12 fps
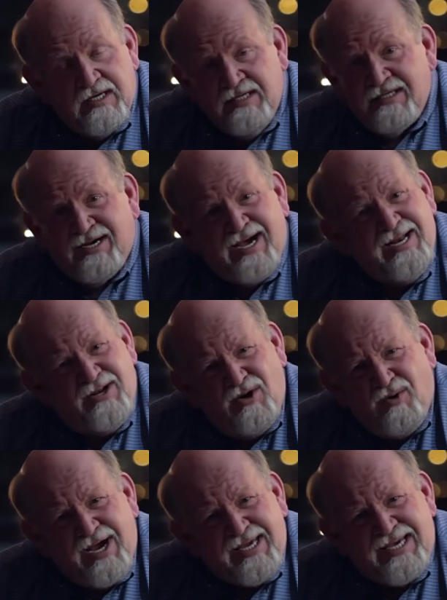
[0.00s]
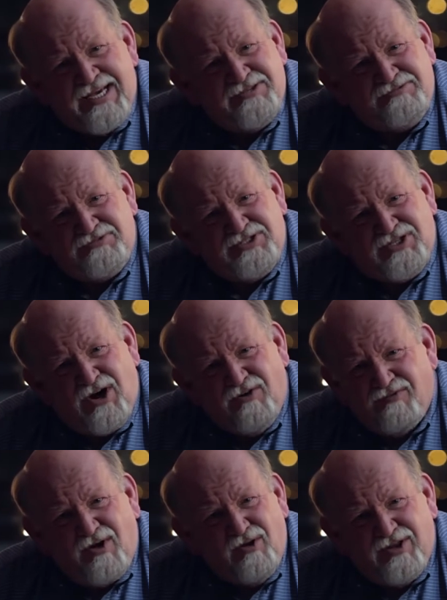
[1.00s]
Now, I know I can't
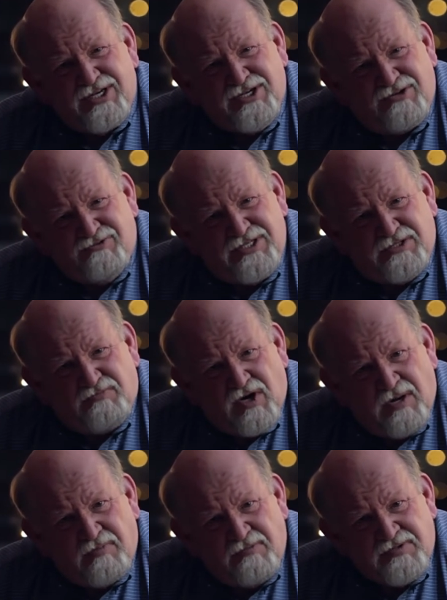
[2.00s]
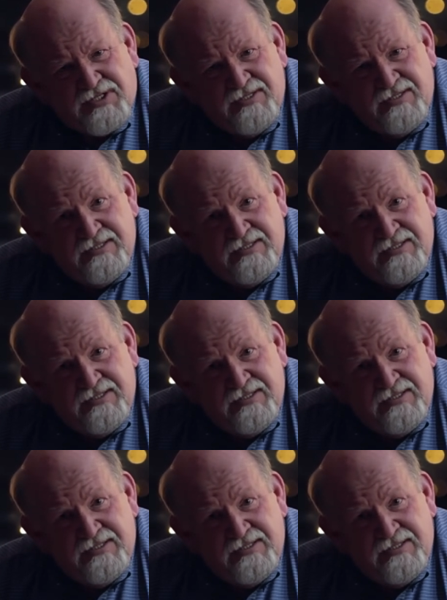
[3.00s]
solve all the country's problems,